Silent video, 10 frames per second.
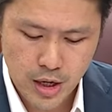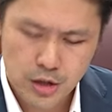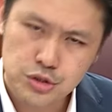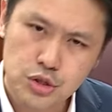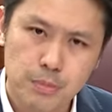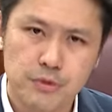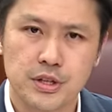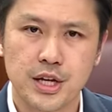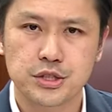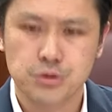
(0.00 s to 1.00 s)
And on top of
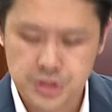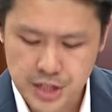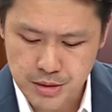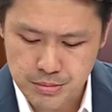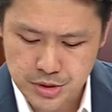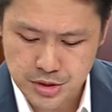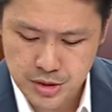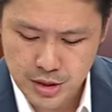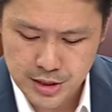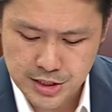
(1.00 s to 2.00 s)
the national schemes,
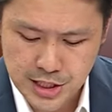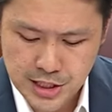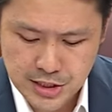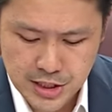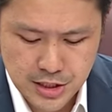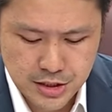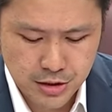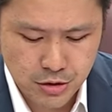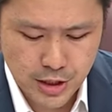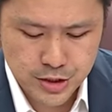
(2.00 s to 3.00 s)
the CDCs
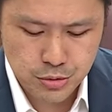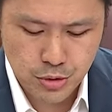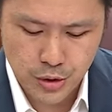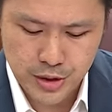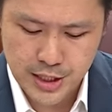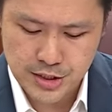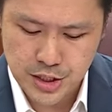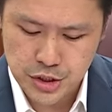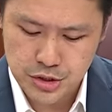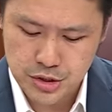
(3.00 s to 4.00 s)
and grassroots
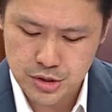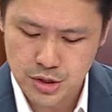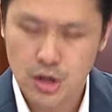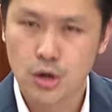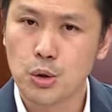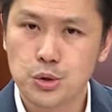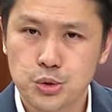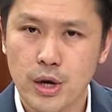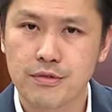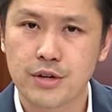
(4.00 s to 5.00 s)
organizations
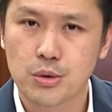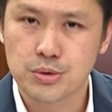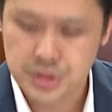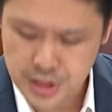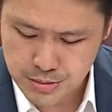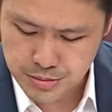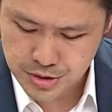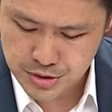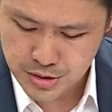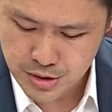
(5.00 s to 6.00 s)
also have their own
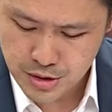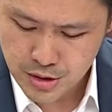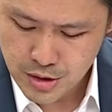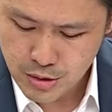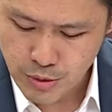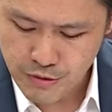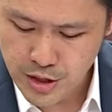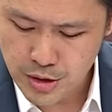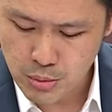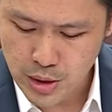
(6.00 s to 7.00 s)
schemes. We've
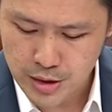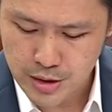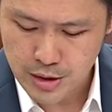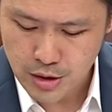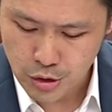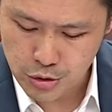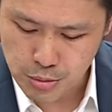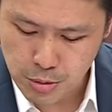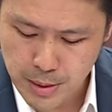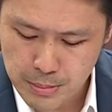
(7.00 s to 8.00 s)
heard what
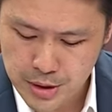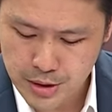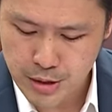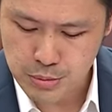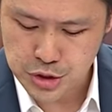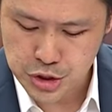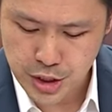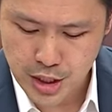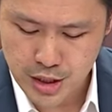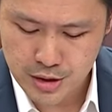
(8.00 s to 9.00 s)
Honourable Member Edward
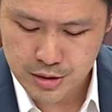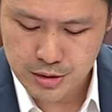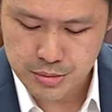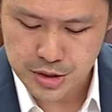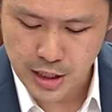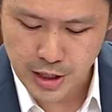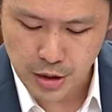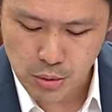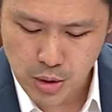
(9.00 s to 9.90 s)
Chia Mr. Liang